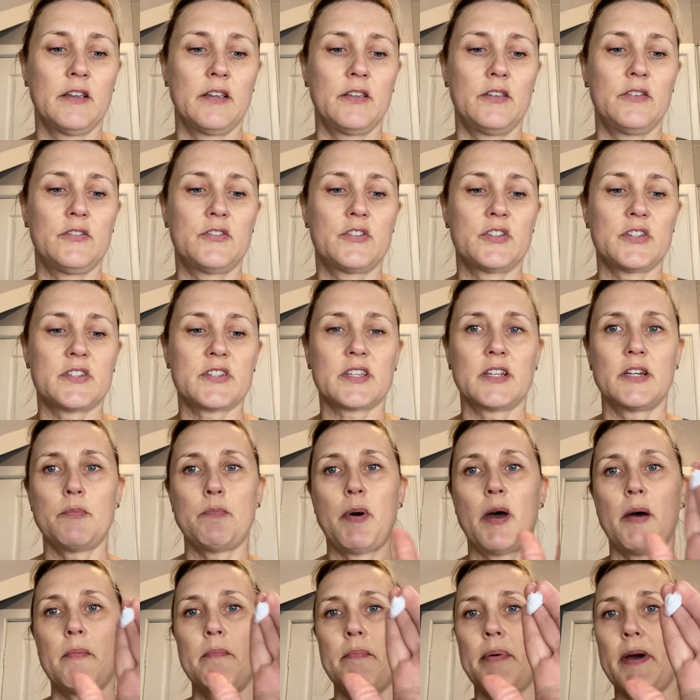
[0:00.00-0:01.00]
You're just going
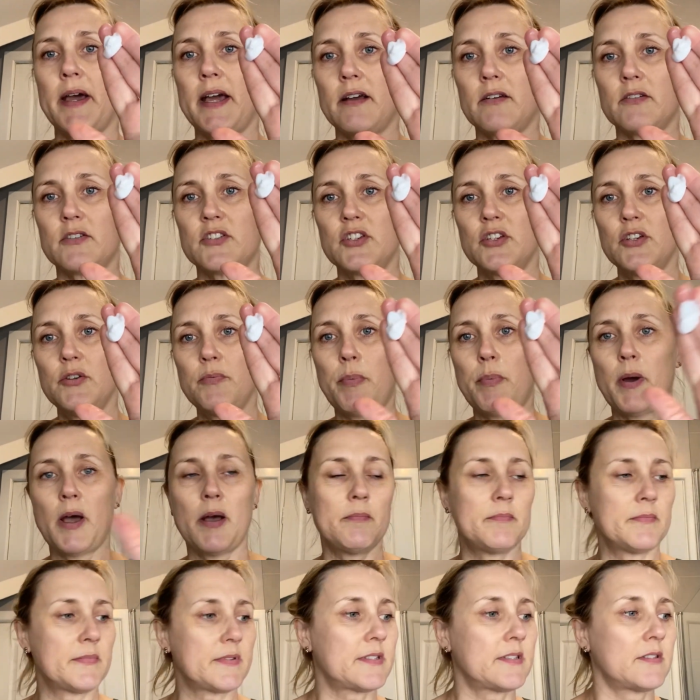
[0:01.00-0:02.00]
to pump out two
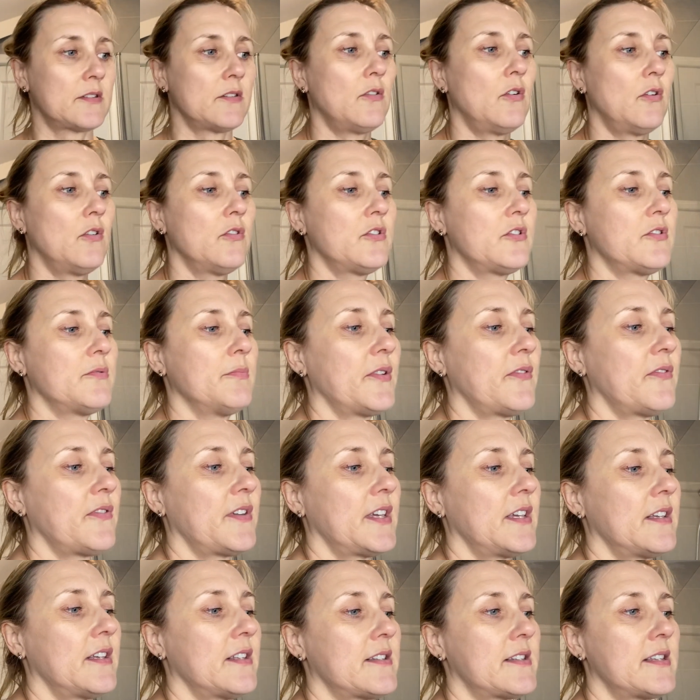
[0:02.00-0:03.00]
pumps onto my
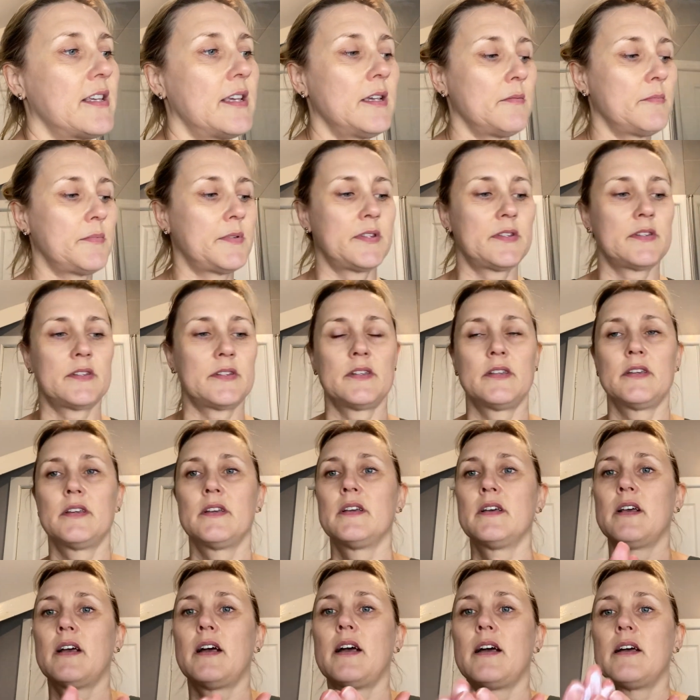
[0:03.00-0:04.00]
fingertips
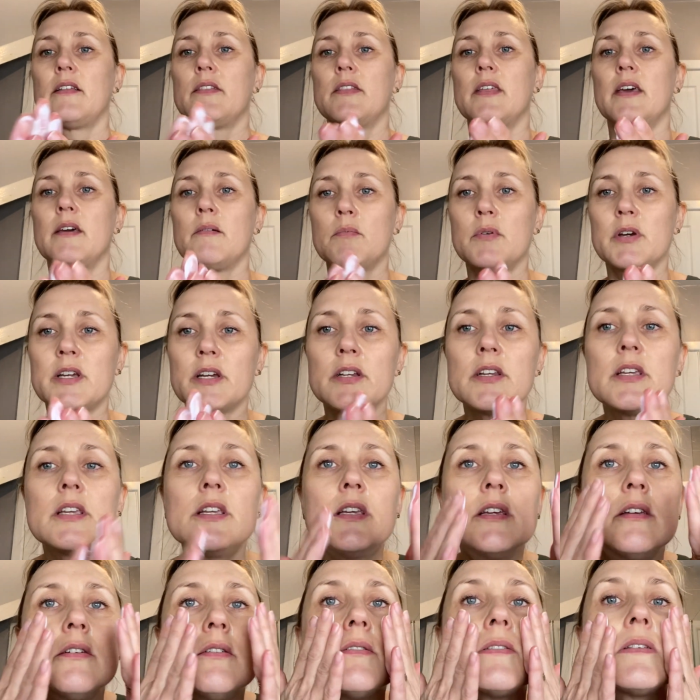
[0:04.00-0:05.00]
and then we're going to
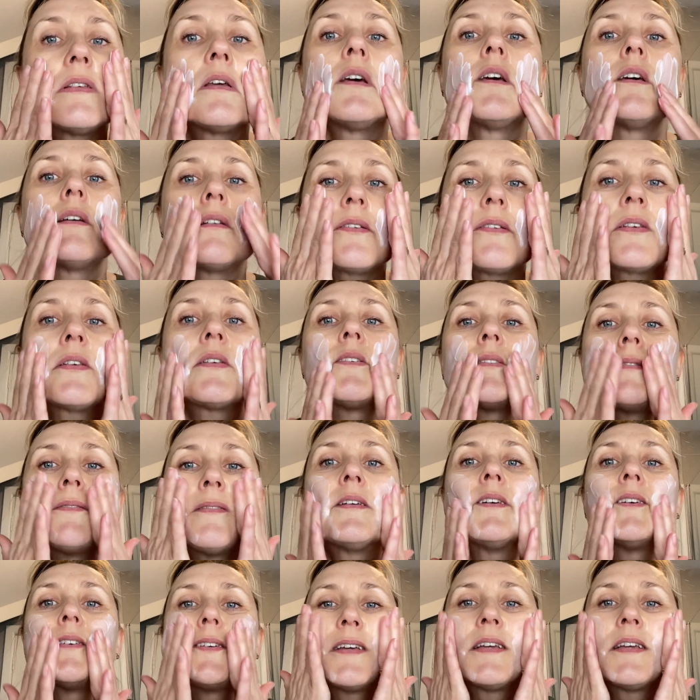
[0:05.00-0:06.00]
use it
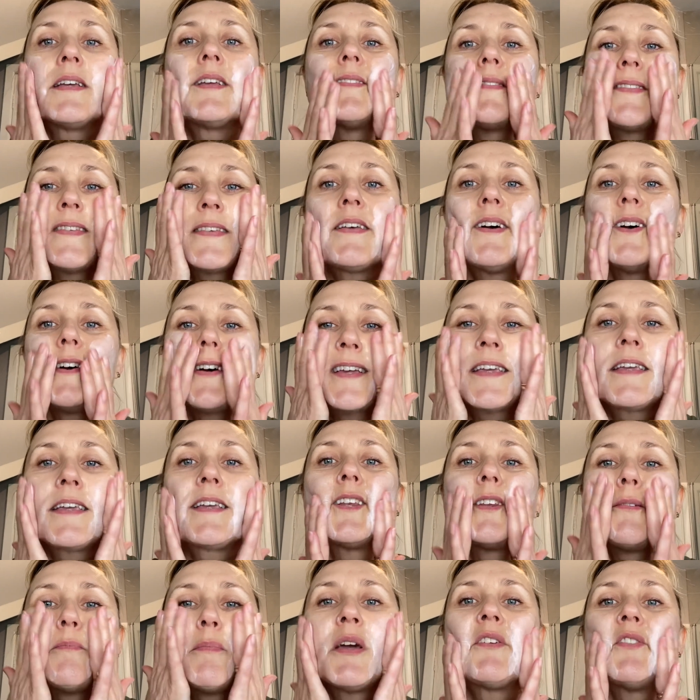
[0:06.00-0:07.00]
in
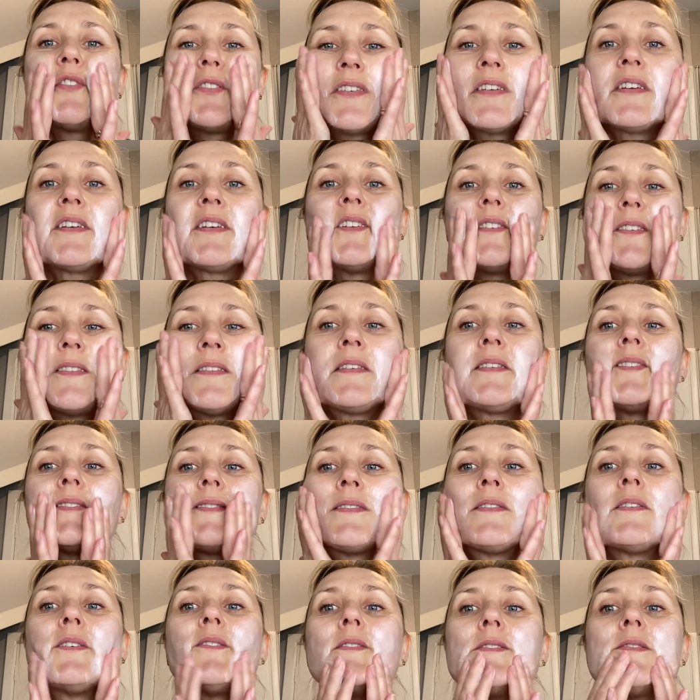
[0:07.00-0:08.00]
circular
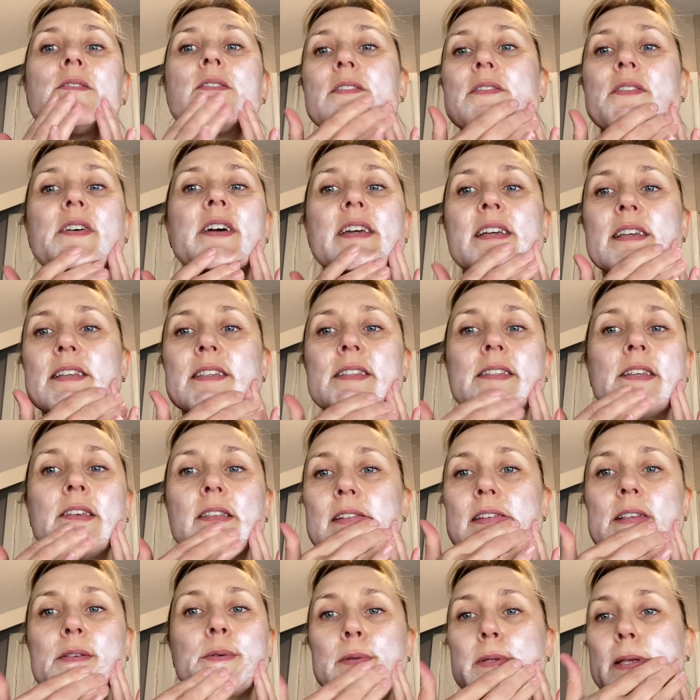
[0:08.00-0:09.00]
motions on the face. So
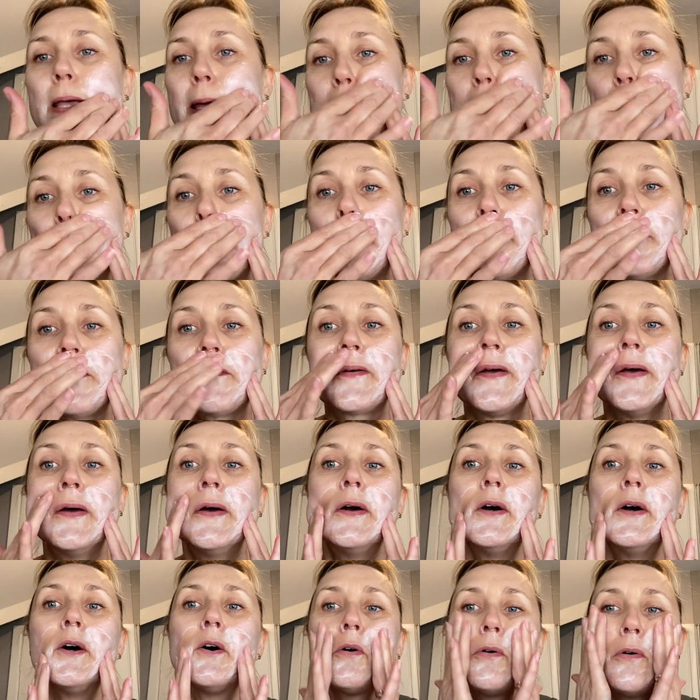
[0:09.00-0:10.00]
this will take off
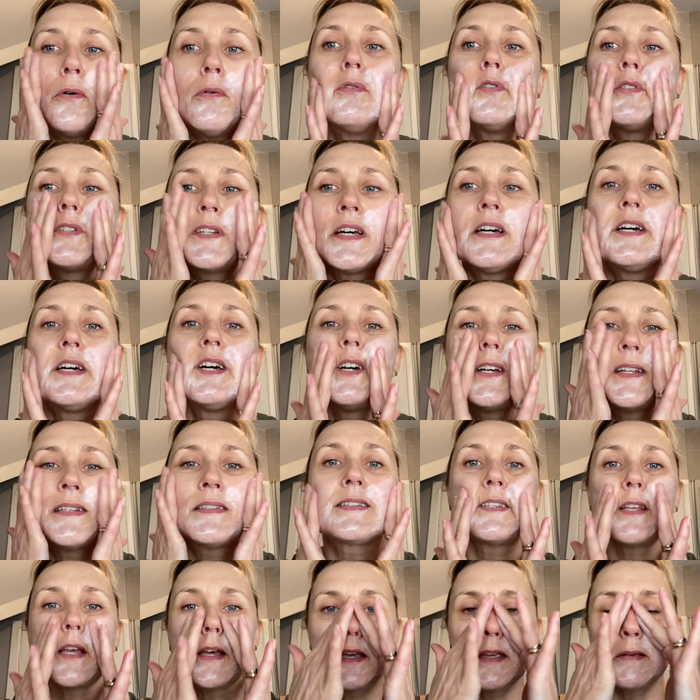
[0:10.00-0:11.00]
all dirt,
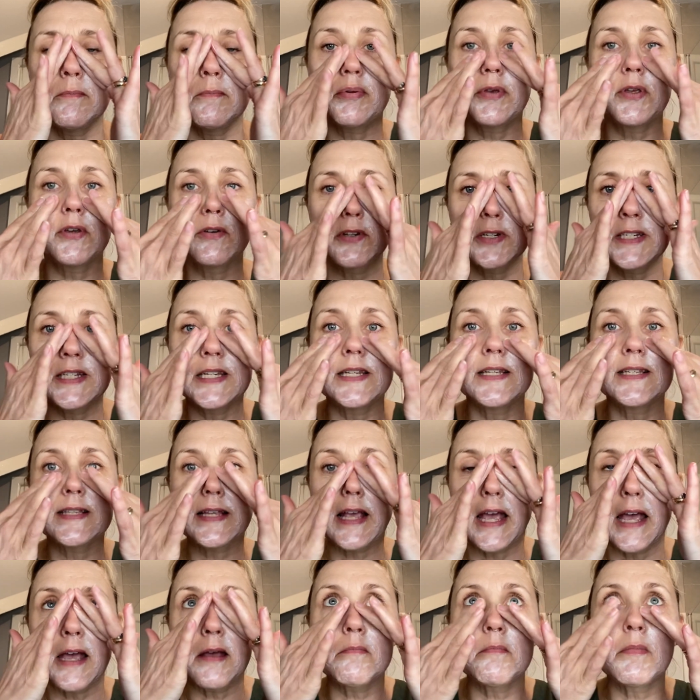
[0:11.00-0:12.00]

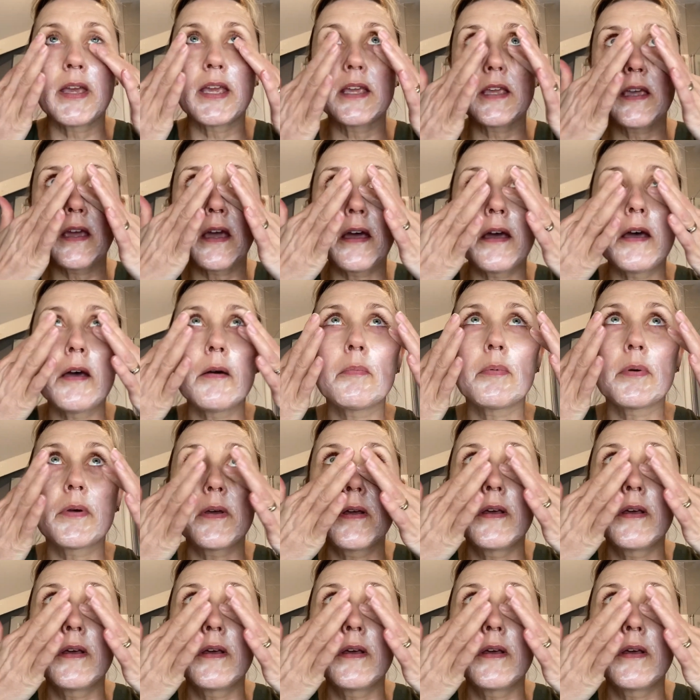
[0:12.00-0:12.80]
impurities and makeup.